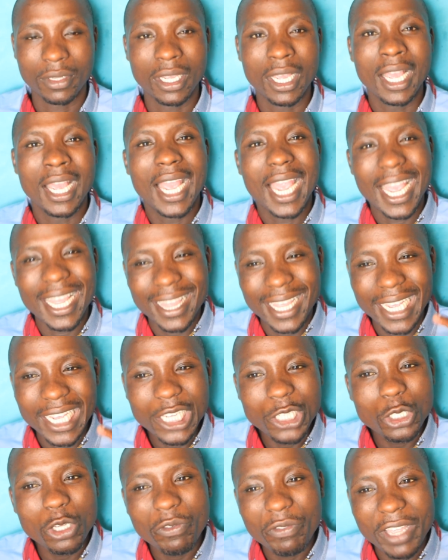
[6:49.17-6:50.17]
And the
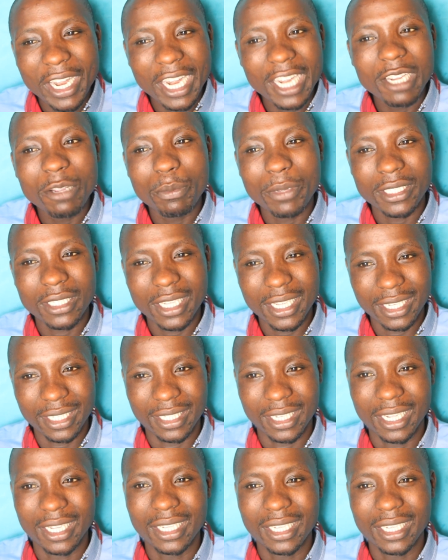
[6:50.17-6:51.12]
issue of the running mate is,